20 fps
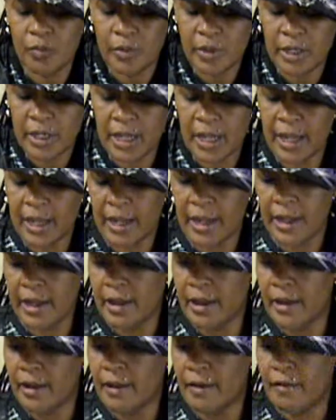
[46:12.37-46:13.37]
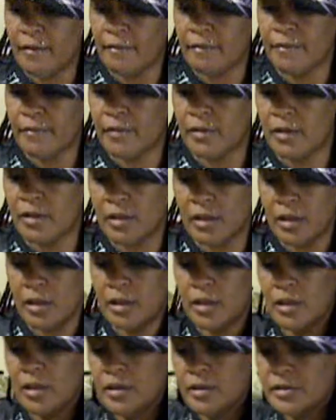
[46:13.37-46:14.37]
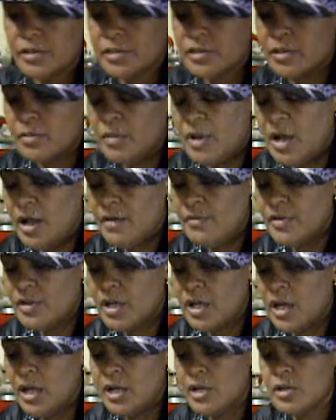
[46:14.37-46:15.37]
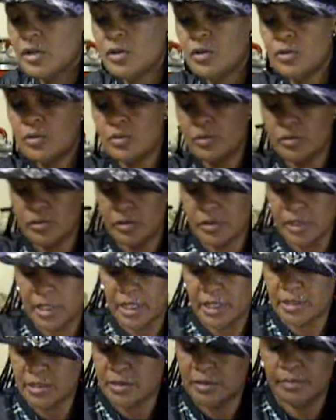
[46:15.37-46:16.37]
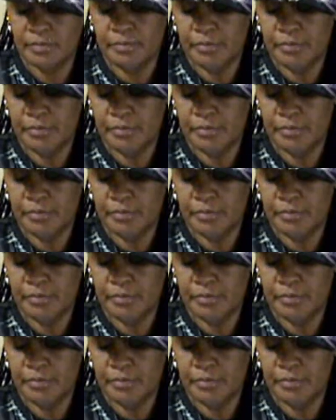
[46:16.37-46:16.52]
We have some avocado that's